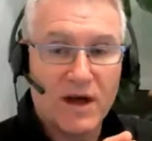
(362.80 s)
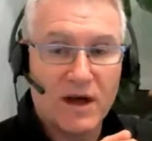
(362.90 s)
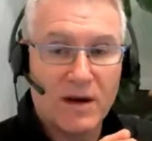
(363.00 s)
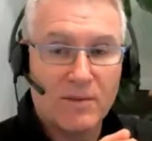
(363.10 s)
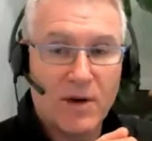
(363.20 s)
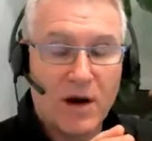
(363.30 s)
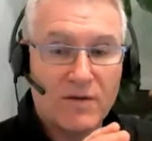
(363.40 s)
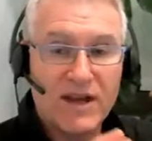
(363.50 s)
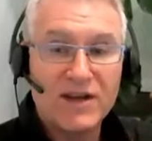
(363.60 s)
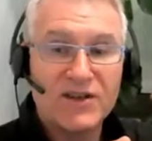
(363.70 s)

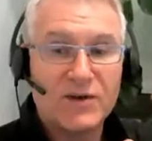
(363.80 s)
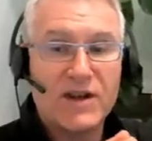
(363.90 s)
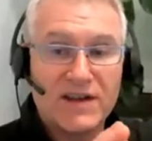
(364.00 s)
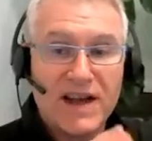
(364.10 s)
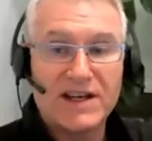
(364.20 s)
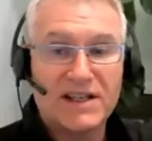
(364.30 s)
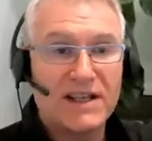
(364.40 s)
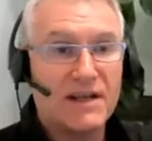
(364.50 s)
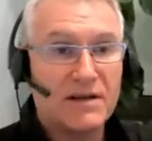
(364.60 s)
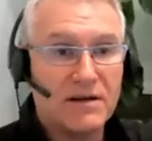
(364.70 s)
of industry is
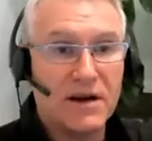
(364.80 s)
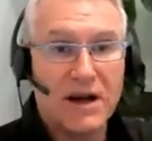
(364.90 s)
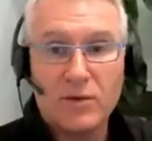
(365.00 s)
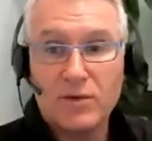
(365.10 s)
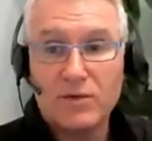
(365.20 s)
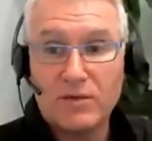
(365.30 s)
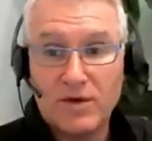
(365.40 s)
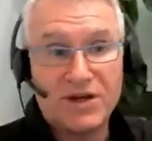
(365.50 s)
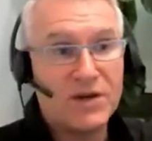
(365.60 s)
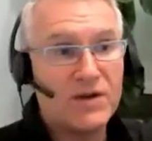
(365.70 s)
actually
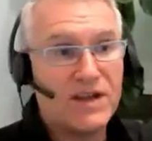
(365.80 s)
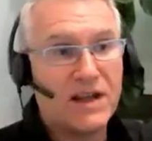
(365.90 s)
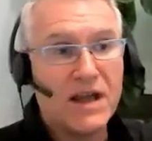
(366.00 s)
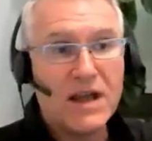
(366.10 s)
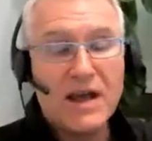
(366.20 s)
reducing.